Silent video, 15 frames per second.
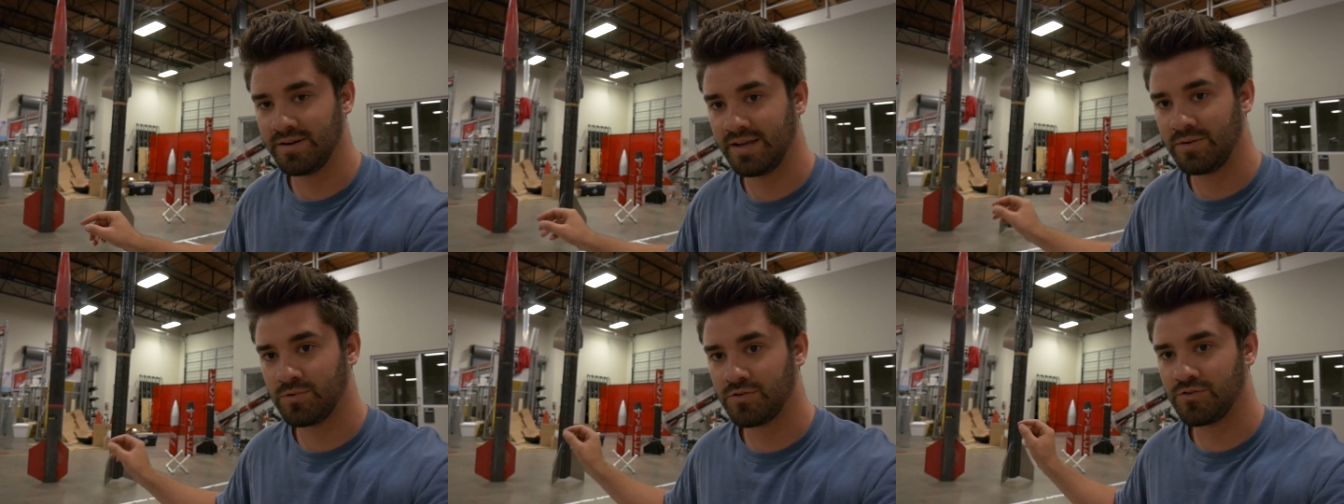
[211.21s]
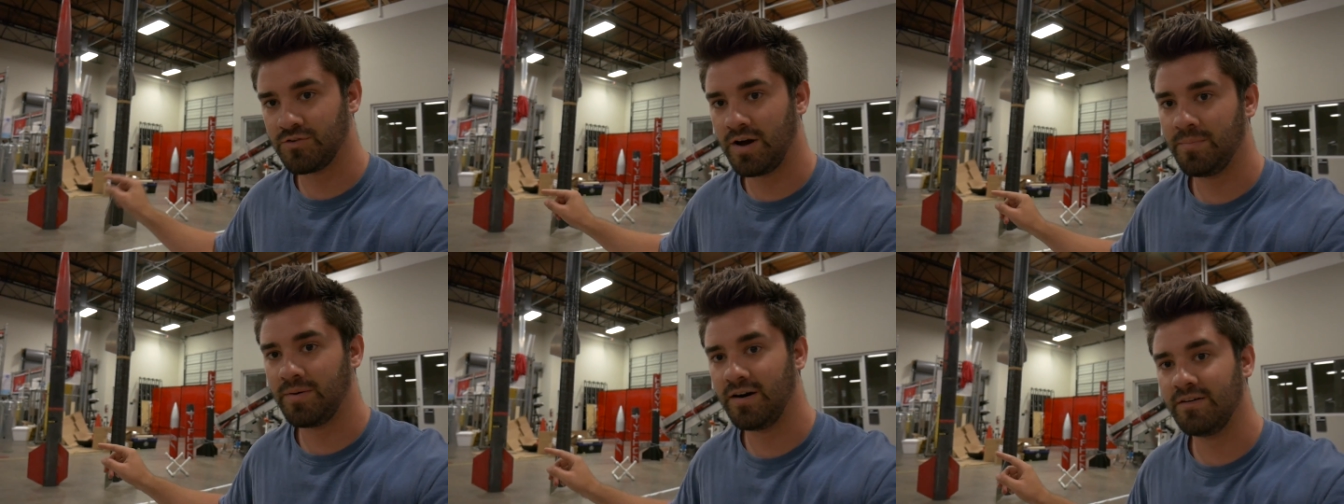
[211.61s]
it will
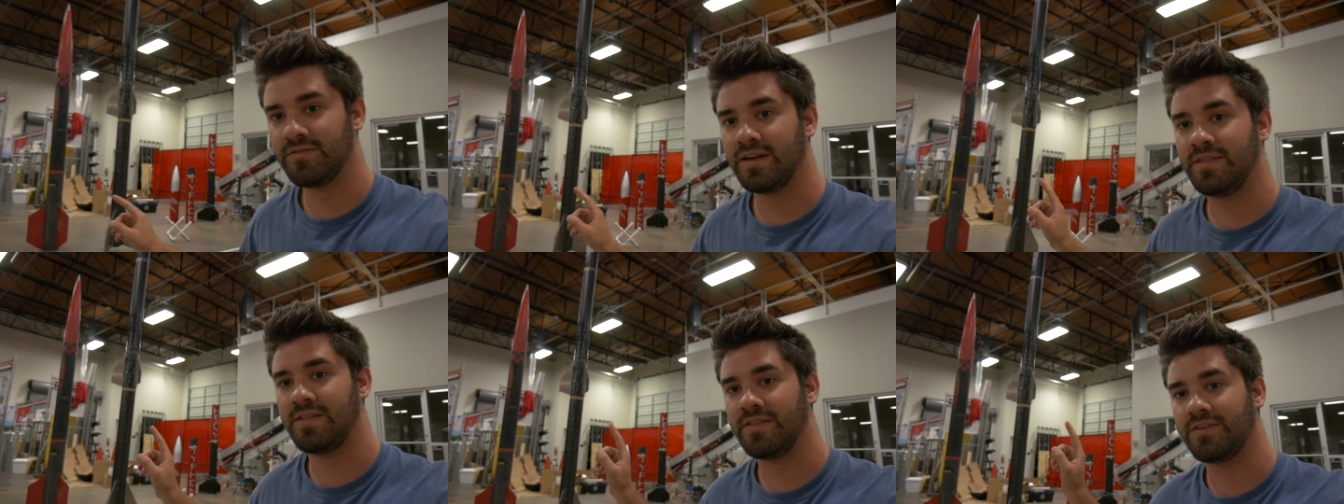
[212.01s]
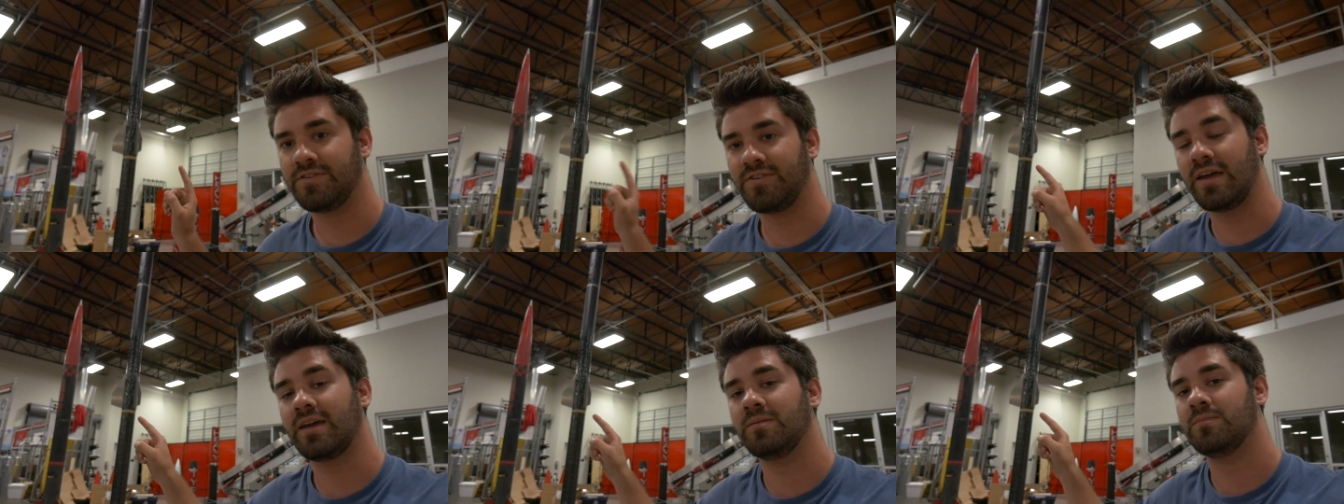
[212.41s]
drop off, and then the
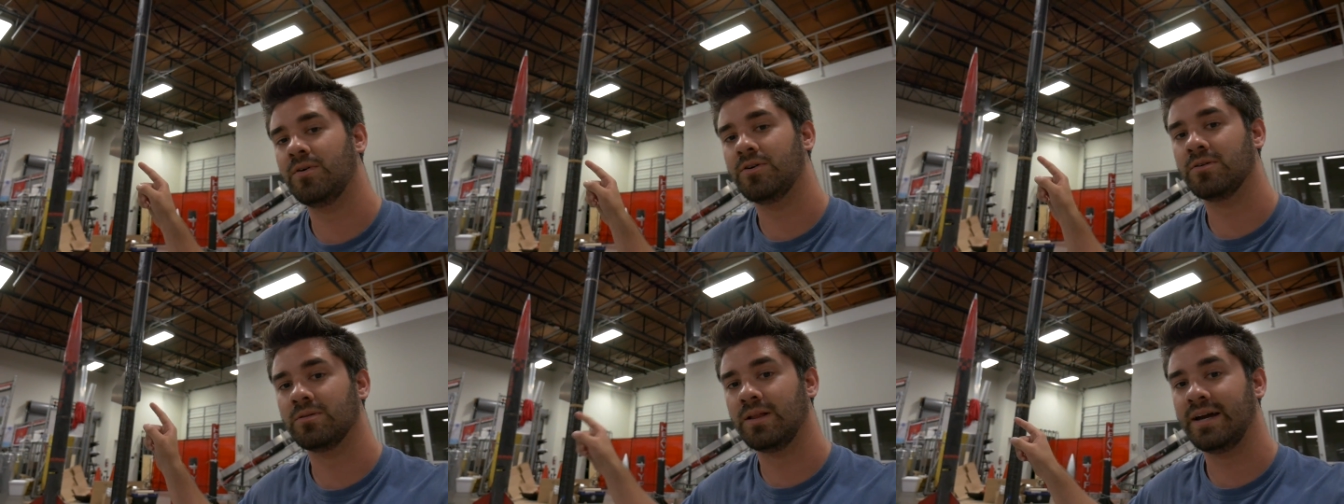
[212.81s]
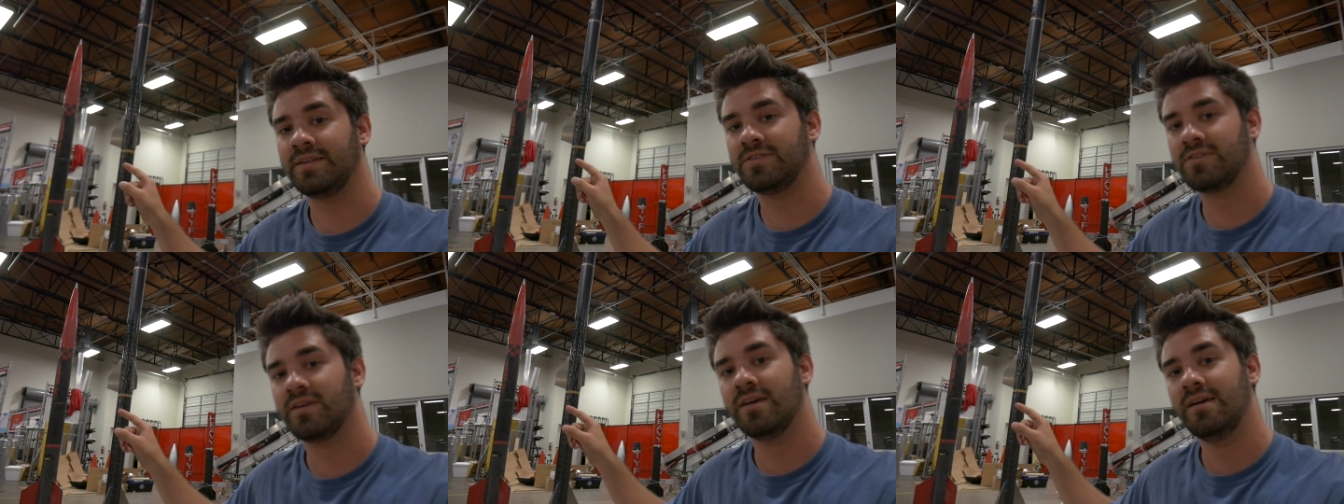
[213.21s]
second motor
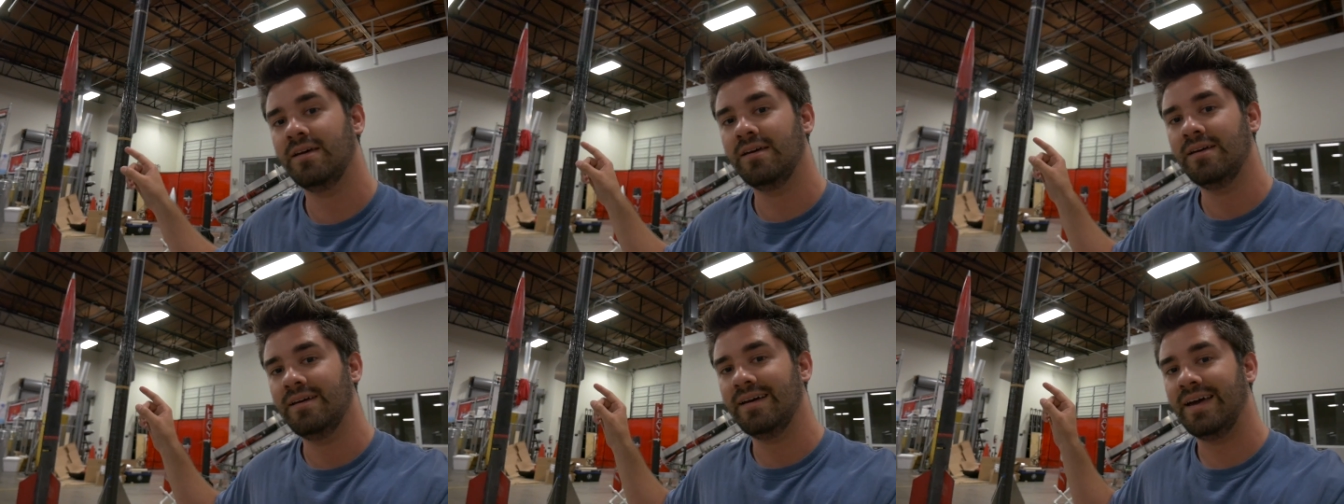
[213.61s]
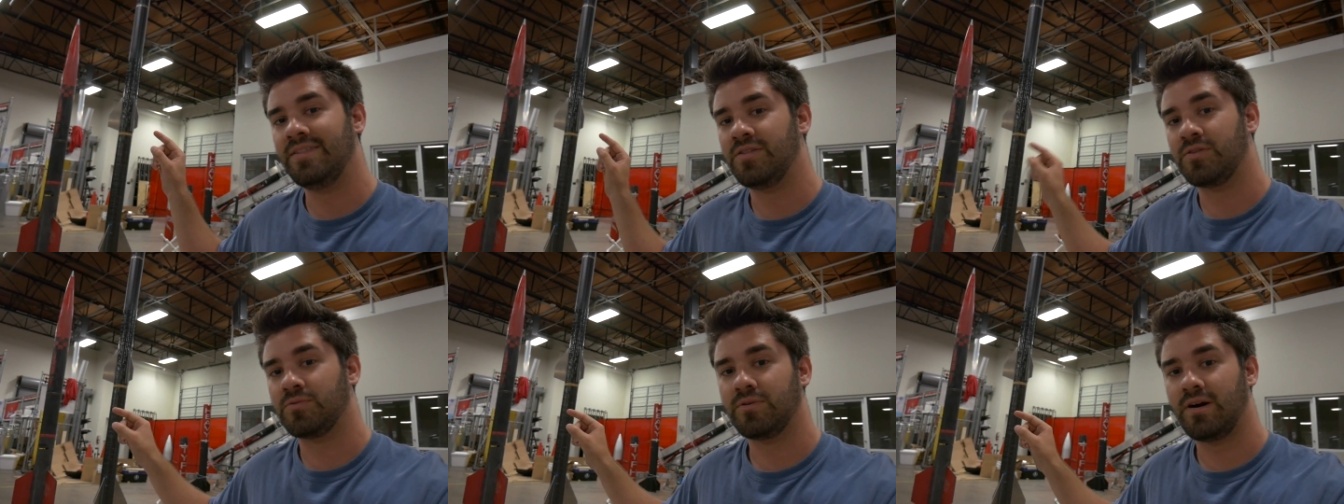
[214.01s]
lights, and
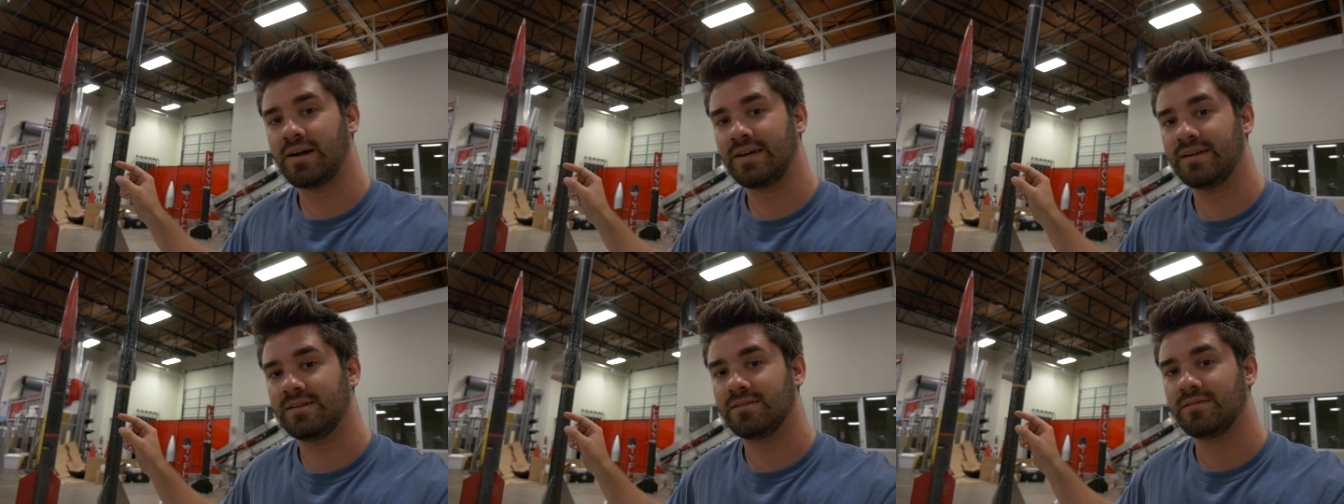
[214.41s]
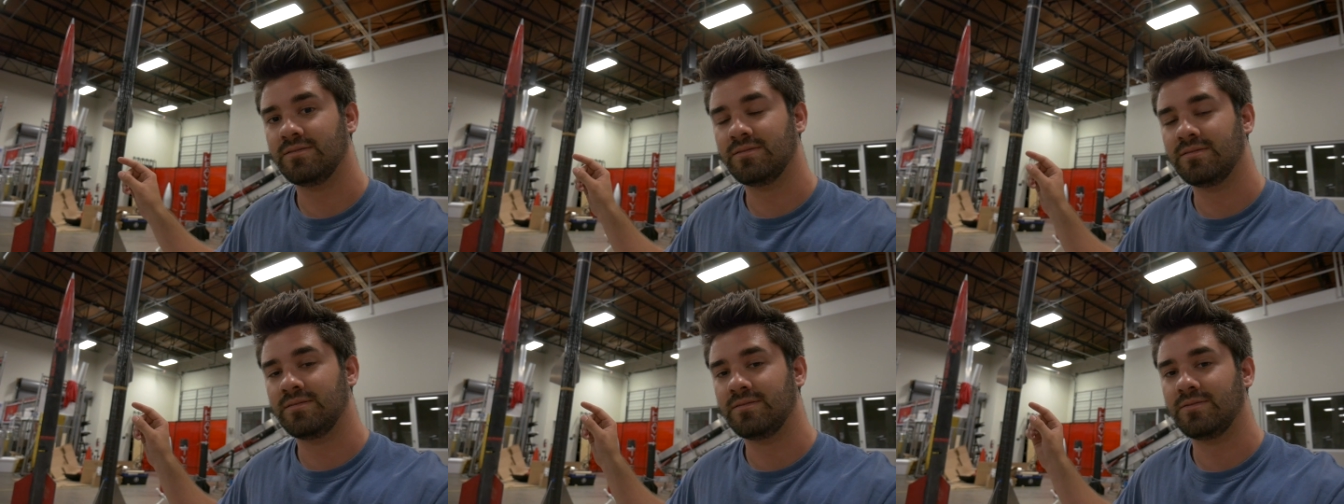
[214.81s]
then the rocket,
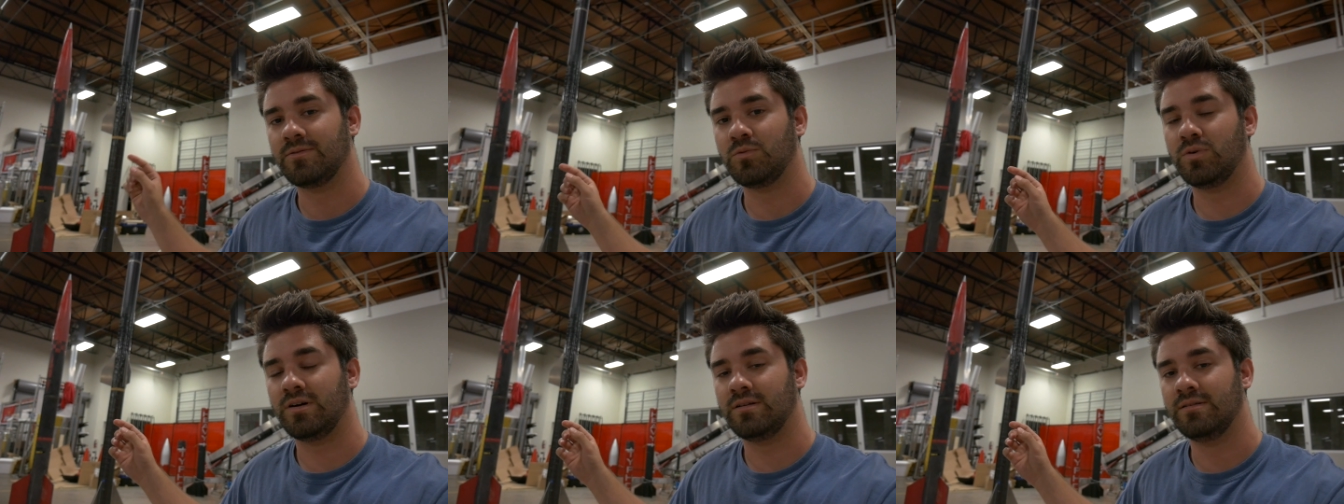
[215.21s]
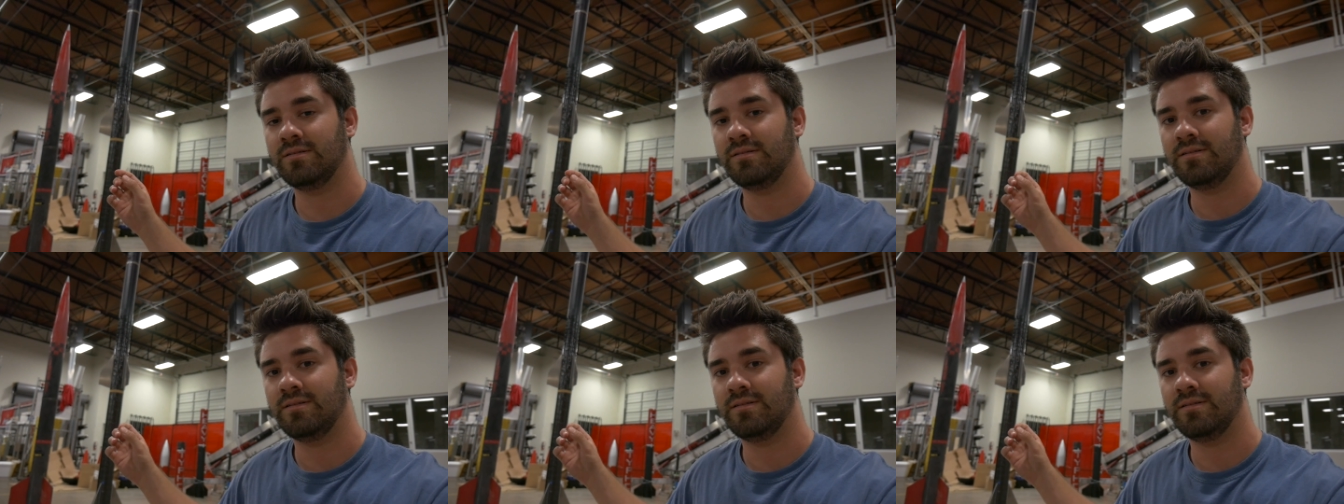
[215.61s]
well.